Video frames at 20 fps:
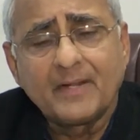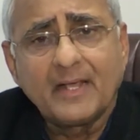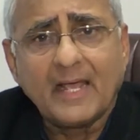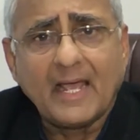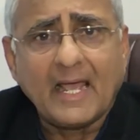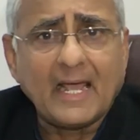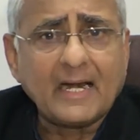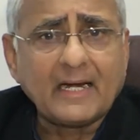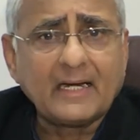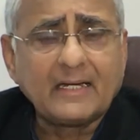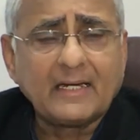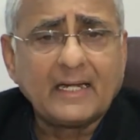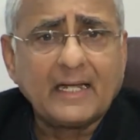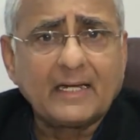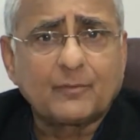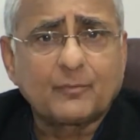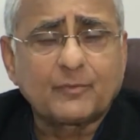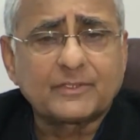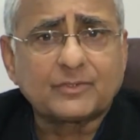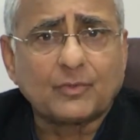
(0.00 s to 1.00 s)
And
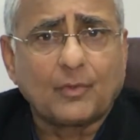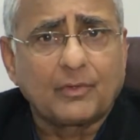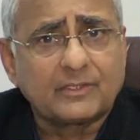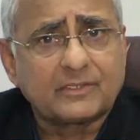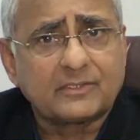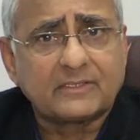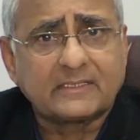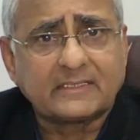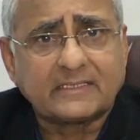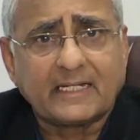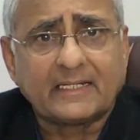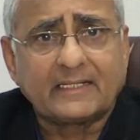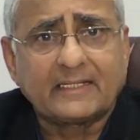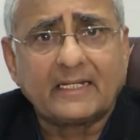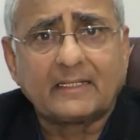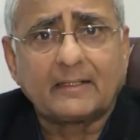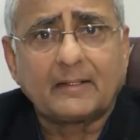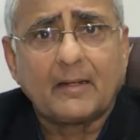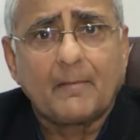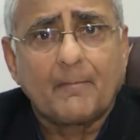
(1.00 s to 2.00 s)
it was also said
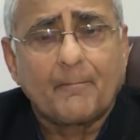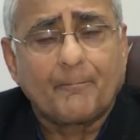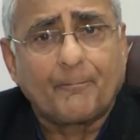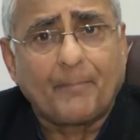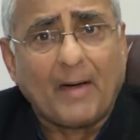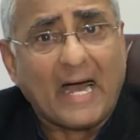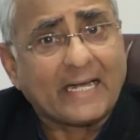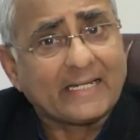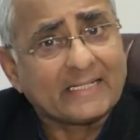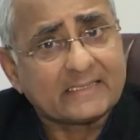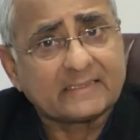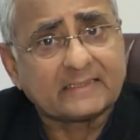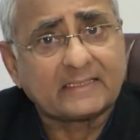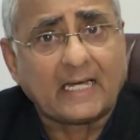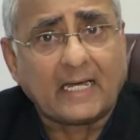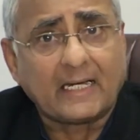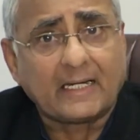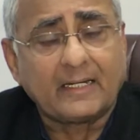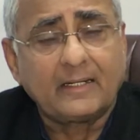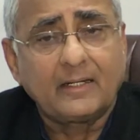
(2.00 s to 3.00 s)
that
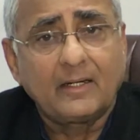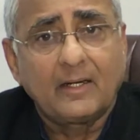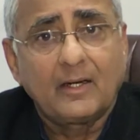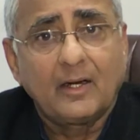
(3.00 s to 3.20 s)
Pakistan